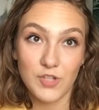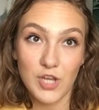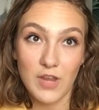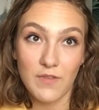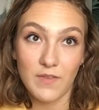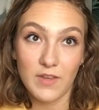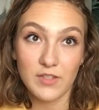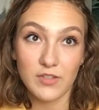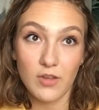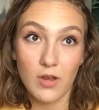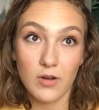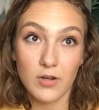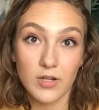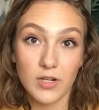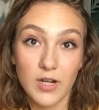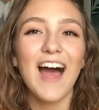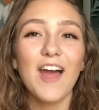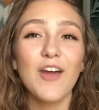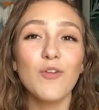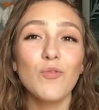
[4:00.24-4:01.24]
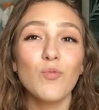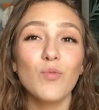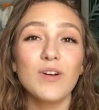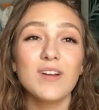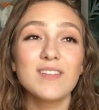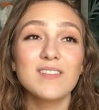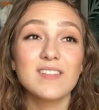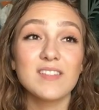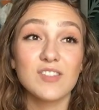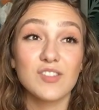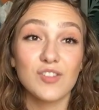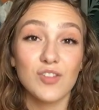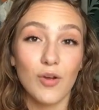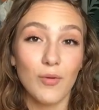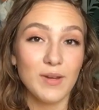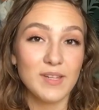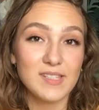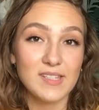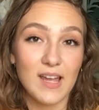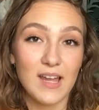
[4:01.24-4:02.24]
JV soccer. I was
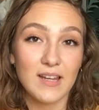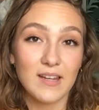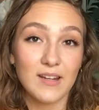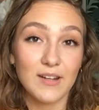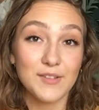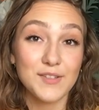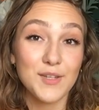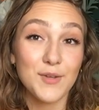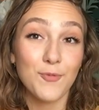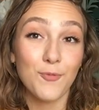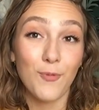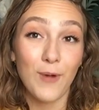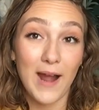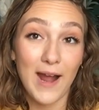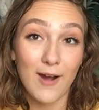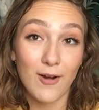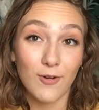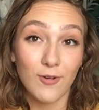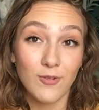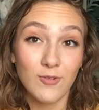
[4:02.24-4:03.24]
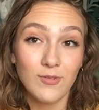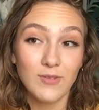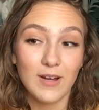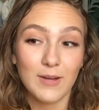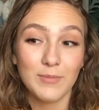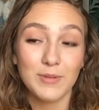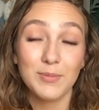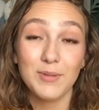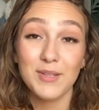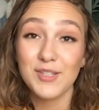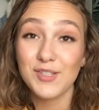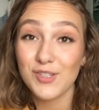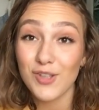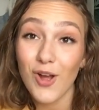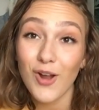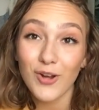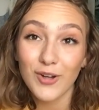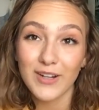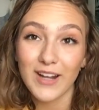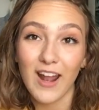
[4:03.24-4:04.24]
so excited. I was like, wow, I'm gonna play
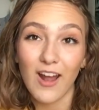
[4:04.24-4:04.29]
soccer